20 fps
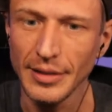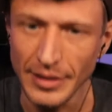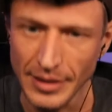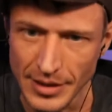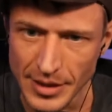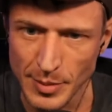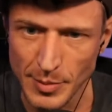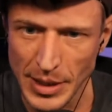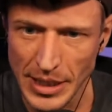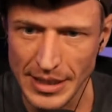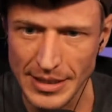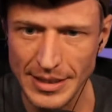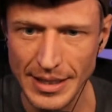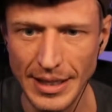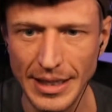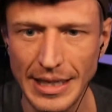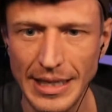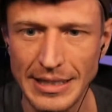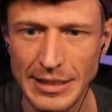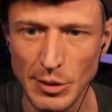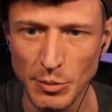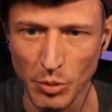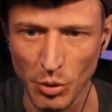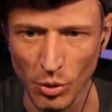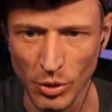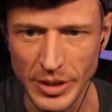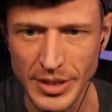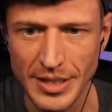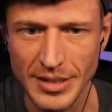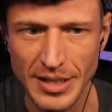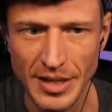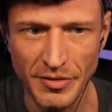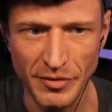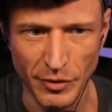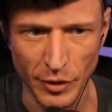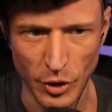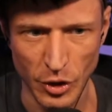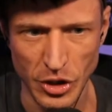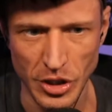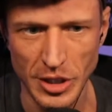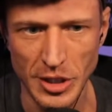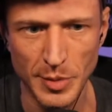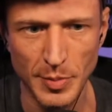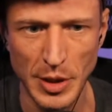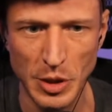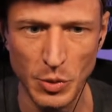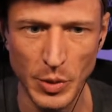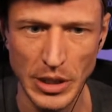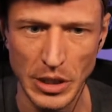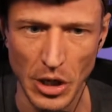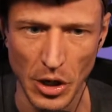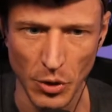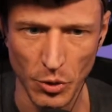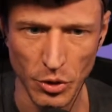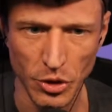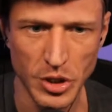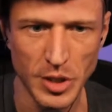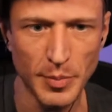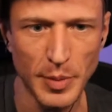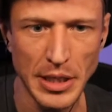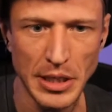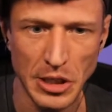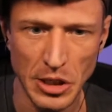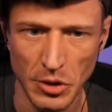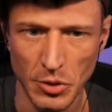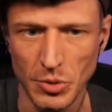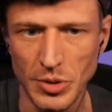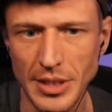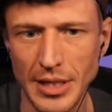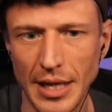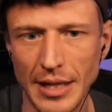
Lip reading: This means that he supports a divergence between ownership and use,